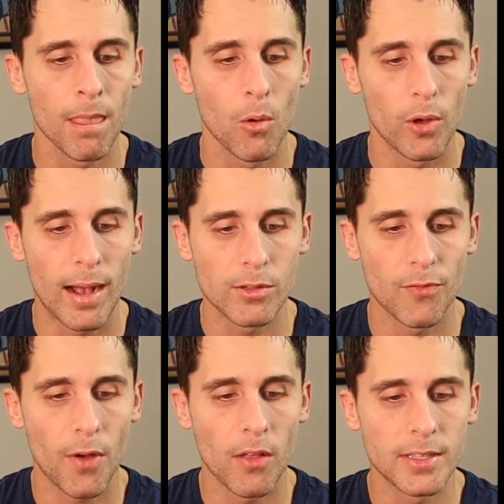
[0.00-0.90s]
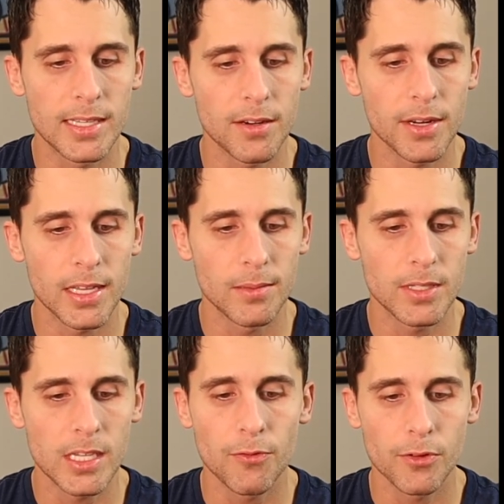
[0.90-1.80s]
When I was a volunteer
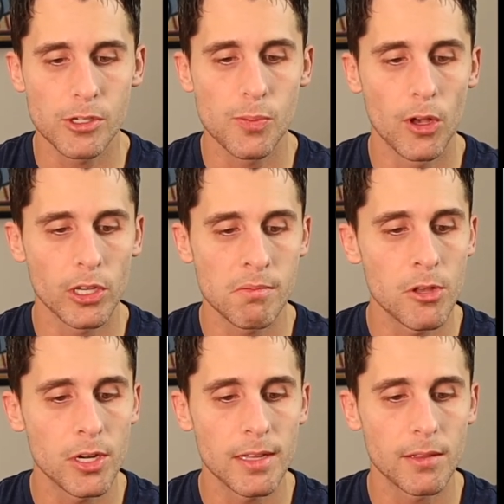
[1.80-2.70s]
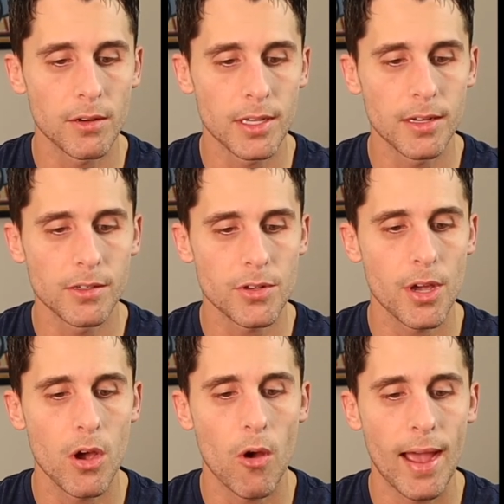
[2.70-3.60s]
EMT for a small community 30 years
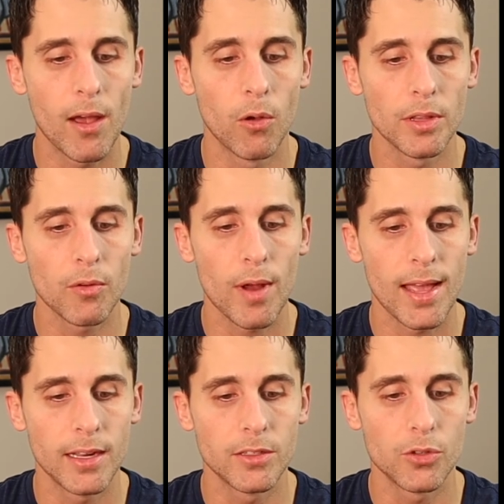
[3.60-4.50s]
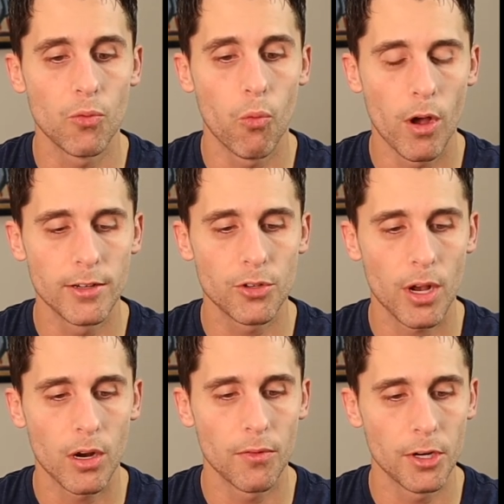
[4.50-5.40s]
ago, I only ran into one
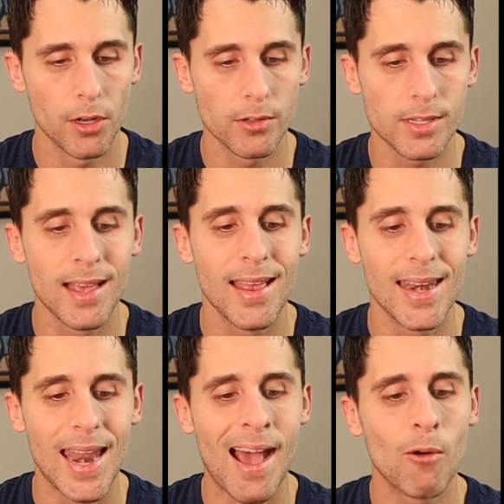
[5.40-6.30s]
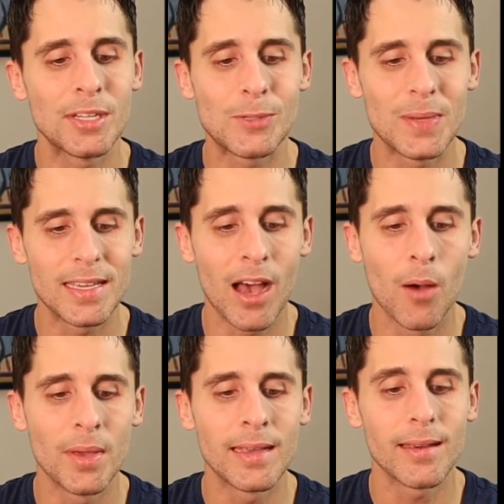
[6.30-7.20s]
drug overdose. Now it's
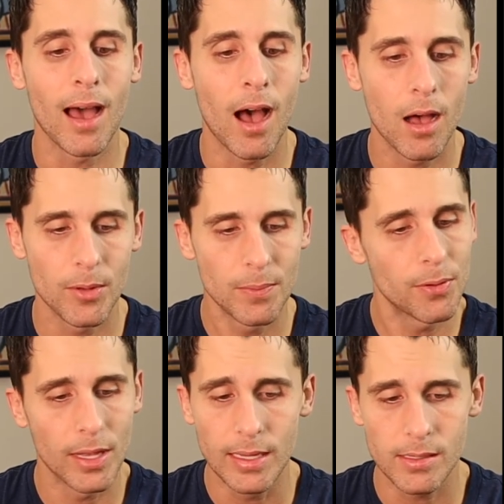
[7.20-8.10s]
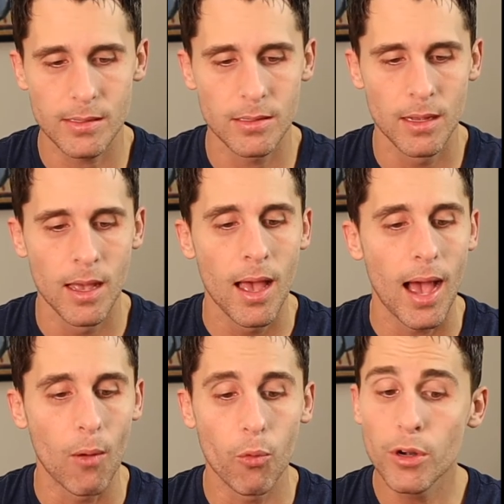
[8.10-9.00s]
becoming commonplace.
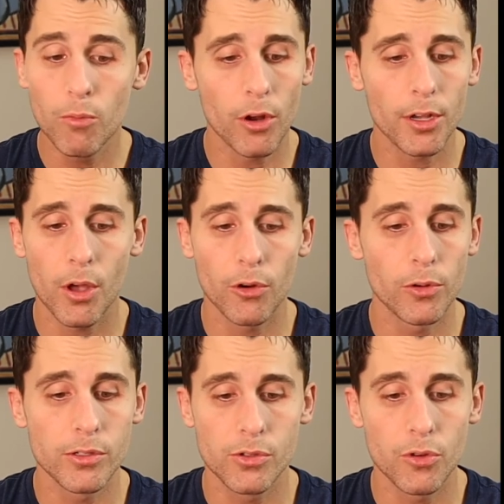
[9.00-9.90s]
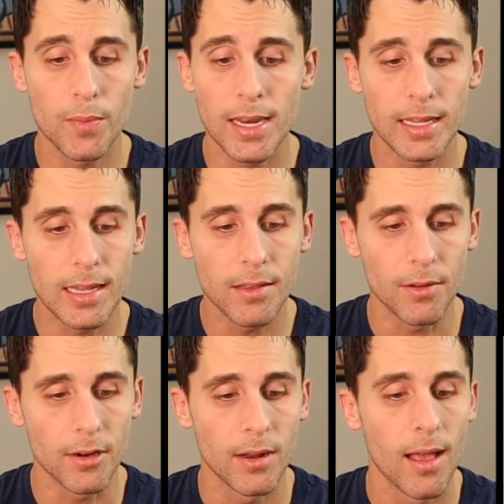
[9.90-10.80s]
I wouldn't want to go to a Zoom meeting
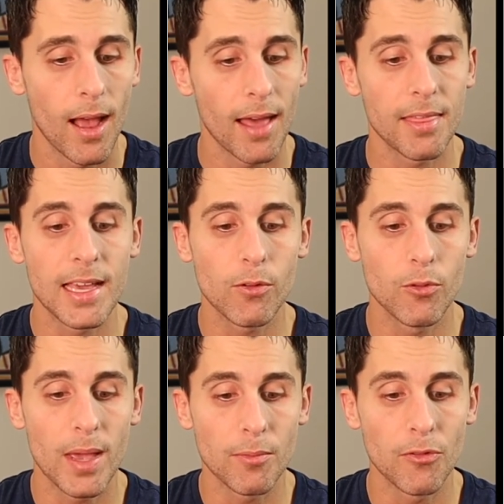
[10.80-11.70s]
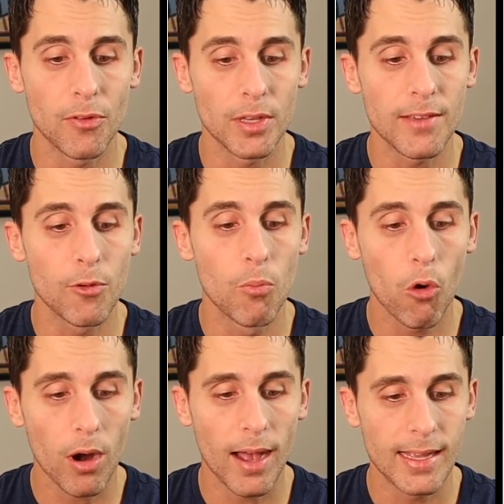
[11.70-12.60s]
either. I think it would make me feel even
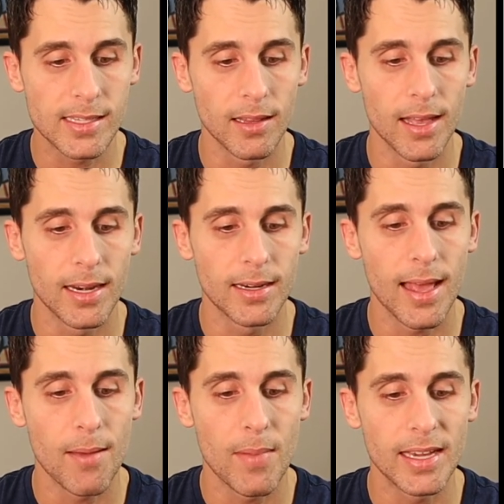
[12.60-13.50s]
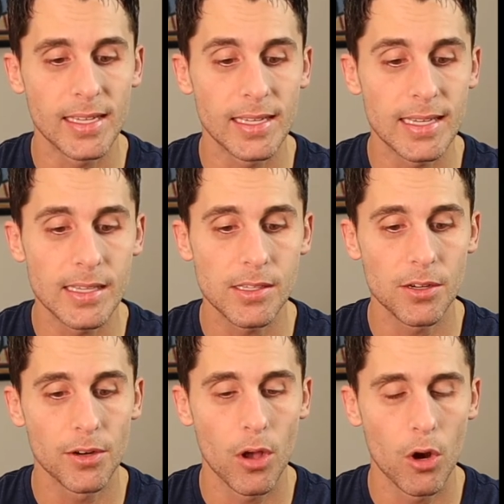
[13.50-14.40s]
more isolated and make it
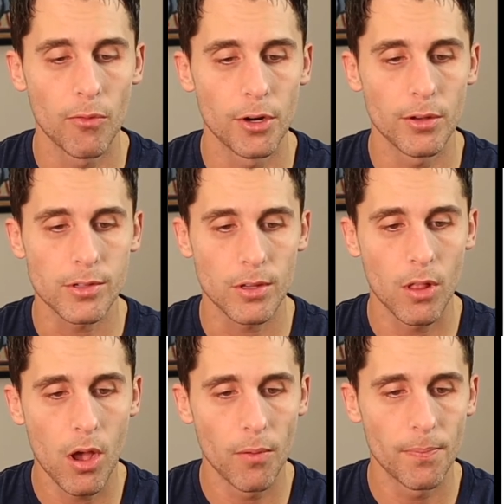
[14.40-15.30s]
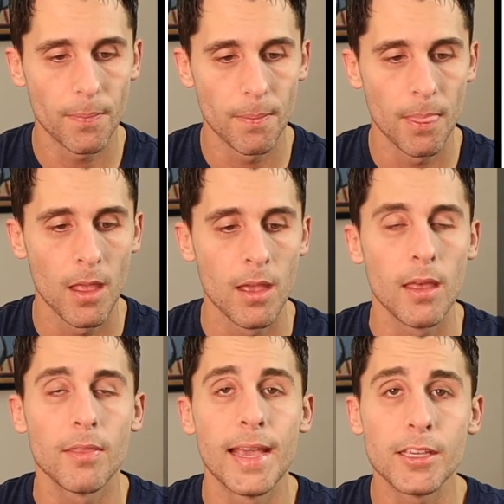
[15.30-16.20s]
easier to overdose alone.
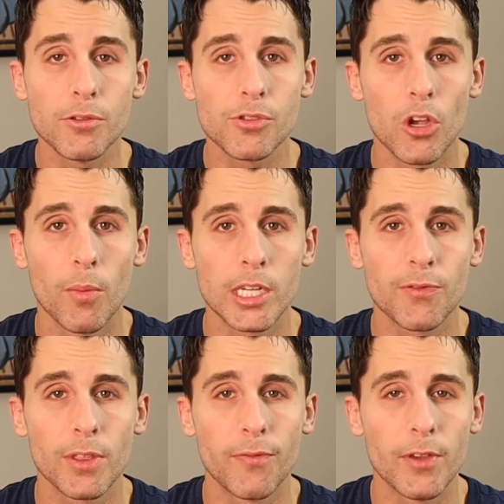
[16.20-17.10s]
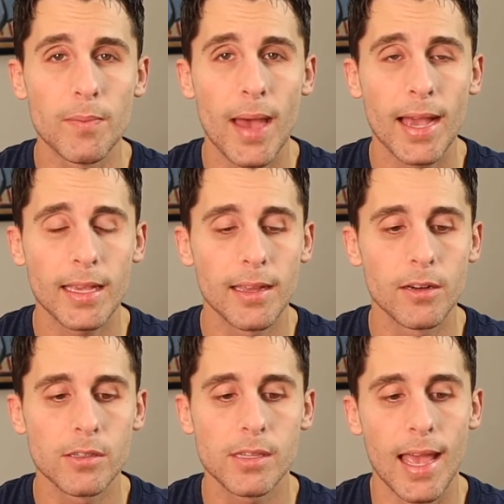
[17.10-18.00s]
Thank you so much for the feedback, Kitters.